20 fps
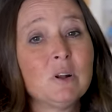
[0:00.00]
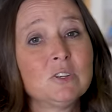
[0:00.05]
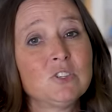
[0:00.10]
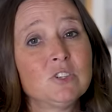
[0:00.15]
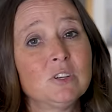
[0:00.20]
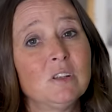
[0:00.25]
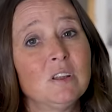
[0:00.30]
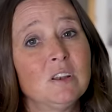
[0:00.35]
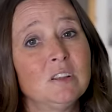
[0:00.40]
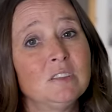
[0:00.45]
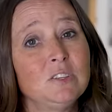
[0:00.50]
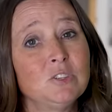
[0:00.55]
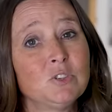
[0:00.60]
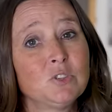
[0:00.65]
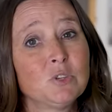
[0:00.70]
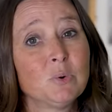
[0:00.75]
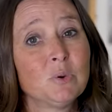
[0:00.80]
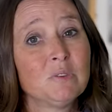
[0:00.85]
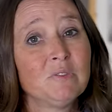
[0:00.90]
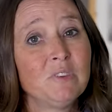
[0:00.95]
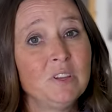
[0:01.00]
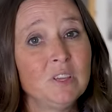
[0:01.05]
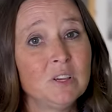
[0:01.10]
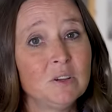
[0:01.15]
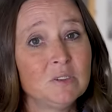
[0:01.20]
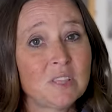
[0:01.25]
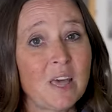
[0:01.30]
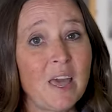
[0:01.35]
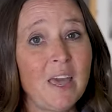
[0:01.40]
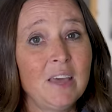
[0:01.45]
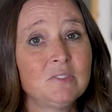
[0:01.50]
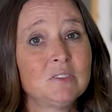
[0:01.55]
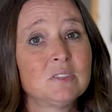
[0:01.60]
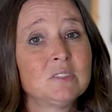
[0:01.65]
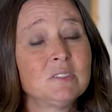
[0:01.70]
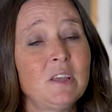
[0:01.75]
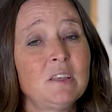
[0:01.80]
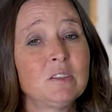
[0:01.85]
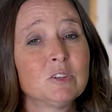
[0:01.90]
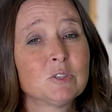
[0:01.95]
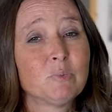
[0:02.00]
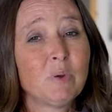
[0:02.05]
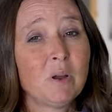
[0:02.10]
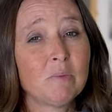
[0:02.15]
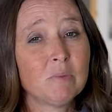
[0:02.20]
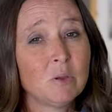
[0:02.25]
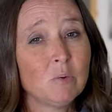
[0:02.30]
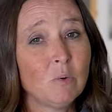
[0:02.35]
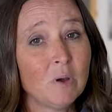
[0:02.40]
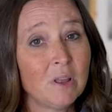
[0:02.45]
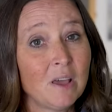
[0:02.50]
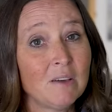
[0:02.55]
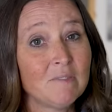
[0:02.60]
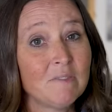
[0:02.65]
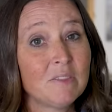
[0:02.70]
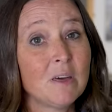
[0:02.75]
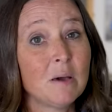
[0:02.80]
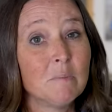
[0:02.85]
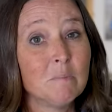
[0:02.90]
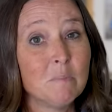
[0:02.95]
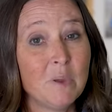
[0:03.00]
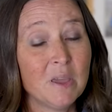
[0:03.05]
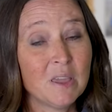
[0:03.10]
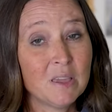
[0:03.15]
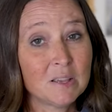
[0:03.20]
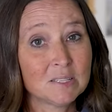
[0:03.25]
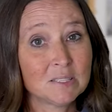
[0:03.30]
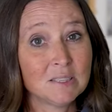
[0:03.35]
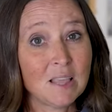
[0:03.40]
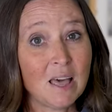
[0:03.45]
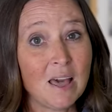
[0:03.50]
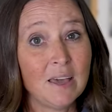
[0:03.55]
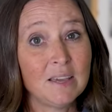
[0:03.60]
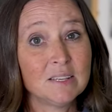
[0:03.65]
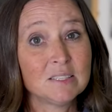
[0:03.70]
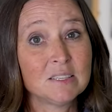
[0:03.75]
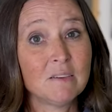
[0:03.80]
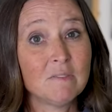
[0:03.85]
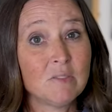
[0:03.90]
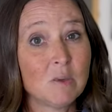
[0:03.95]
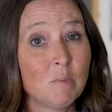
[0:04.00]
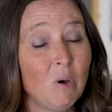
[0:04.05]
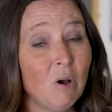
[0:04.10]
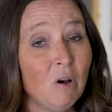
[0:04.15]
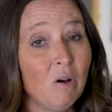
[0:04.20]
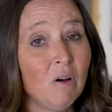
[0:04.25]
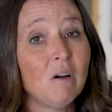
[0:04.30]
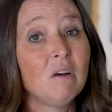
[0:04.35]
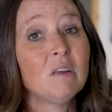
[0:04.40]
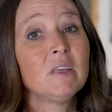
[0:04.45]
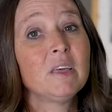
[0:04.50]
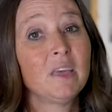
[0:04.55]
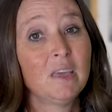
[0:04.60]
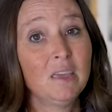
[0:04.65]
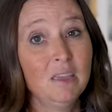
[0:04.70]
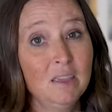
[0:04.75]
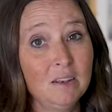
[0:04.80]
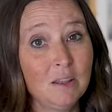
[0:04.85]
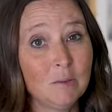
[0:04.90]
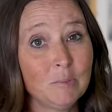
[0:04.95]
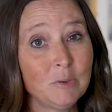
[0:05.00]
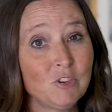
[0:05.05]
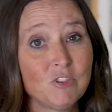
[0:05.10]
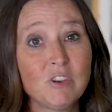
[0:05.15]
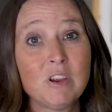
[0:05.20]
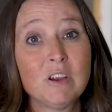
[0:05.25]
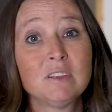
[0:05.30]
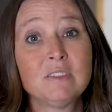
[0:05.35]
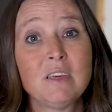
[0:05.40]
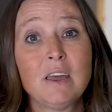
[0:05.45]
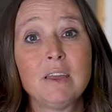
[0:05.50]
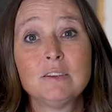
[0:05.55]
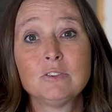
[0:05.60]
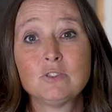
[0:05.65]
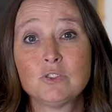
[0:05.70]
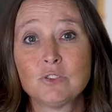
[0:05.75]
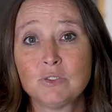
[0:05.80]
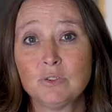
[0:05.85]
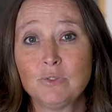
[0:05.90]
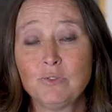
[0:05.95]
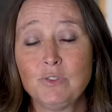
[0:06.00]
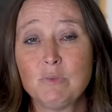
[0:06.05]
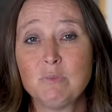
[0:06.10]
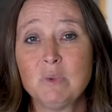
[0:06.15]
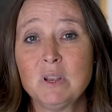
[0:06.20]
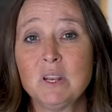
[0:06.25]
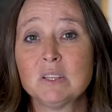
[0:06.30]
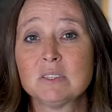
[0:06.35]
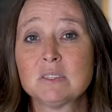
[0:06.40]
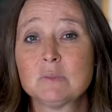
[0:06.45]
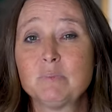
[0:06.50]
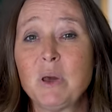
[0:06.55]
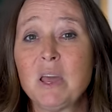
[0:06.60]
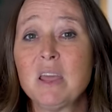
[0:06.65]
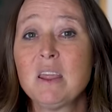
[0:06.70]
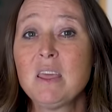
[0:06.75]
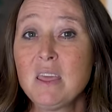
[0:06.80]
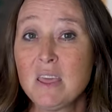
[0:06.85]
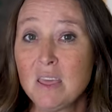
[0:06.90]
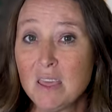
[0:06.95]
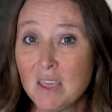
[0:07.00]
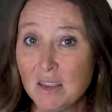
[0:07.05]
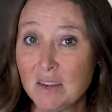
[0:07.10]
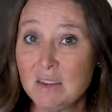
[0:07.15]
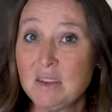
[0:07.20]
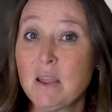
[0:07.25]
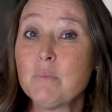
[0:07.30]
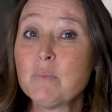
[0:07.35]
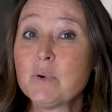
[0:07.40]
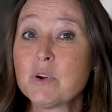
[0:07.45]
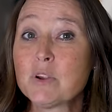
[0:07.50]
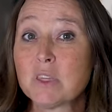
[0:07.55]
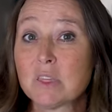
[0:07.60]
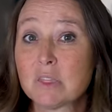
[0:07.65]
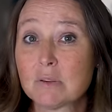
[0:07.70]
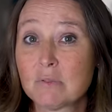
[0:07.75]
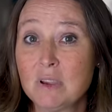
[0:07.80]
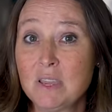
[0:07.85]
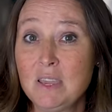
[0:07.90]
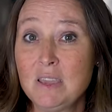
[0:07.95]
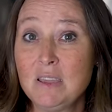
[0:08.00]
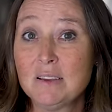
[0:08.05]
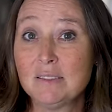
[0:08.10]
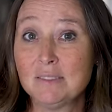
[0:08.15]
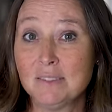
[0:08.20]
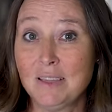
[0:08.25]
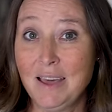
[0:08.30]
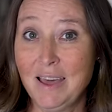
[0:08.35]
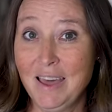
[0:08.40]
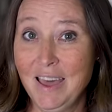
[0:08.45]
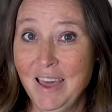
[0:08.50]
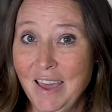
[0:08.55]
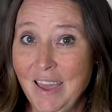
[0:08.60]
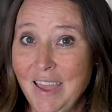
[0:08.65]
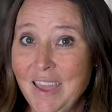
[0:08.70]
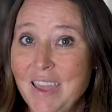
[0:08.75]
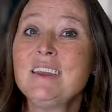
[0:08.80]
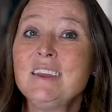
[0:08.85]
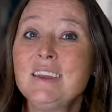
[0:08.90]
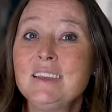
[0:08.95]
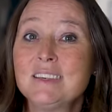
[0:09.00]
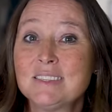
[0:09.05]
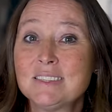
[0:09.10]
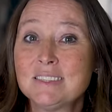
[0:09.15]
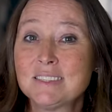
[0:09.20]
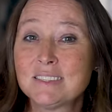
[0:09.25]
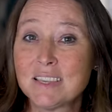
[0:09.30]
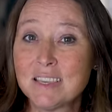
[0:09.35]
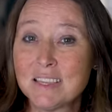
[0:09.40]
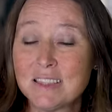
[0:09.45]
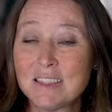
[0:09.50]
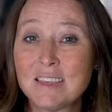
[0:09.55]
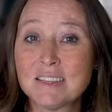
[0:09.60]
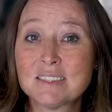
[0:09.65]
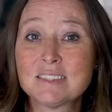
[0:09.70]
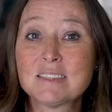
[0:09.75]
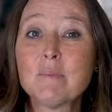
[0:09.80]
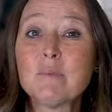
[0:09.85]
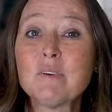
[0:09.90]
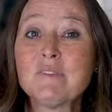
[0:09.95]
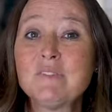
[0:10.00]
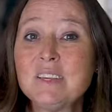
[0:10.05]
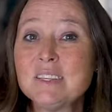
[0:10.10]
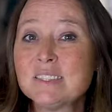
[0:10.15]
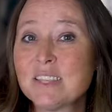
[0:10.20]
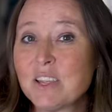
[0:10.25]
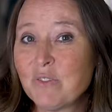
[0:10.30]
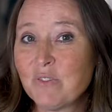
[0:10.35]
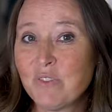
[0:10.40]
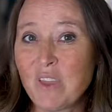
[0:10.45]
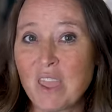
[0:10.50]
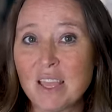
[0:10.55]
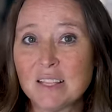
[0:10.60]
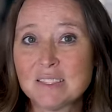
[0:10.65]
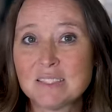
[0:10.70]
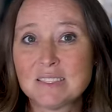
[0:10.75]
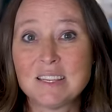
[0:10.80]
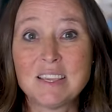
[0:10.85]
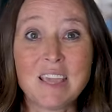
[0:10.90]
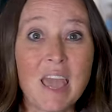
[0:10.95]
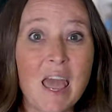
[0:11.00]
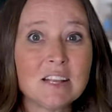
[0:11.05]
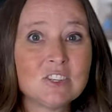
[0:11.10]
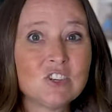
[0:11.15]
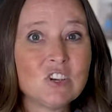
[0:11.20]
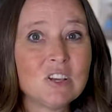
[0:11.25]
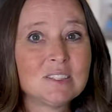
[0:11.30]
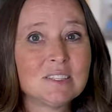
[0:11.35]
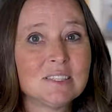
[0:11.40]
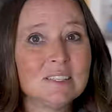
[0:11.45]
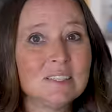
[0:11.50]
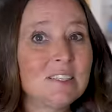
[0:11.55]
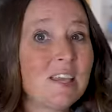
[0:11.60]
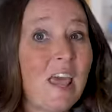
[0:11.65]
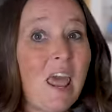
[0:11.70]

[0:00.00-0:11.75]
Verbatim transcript: watching a lot of these tour videos, I have to say there's probably one of the biggest lies of them all, and I'll be sharing that in just a few minutes. But number 3 lie is that some of these advanced gadgets and